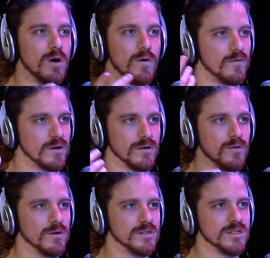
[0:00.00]
over
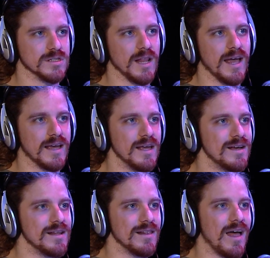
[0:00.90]
or just like
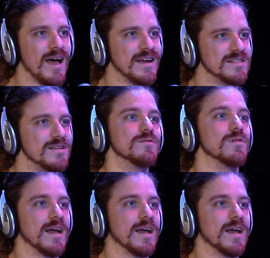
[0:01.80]
lying to you,